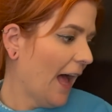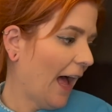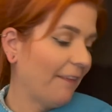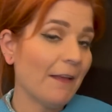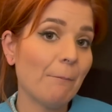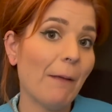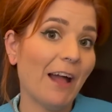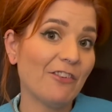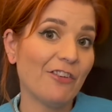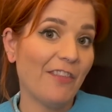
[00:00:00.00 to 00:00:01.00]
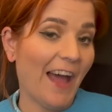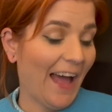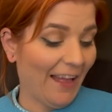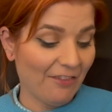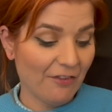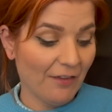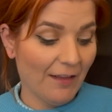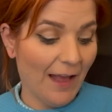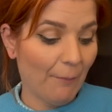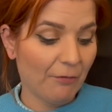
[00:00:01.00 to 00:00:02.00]
and they match the hat
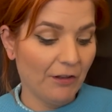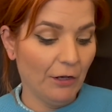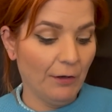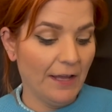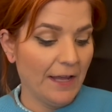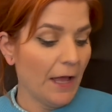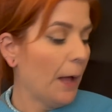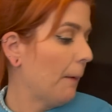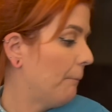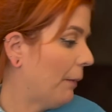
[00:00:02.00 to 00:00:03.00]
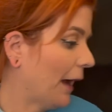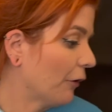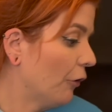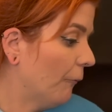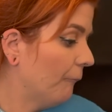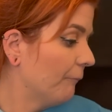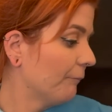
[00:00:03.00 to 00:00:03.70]
absolutely bang on.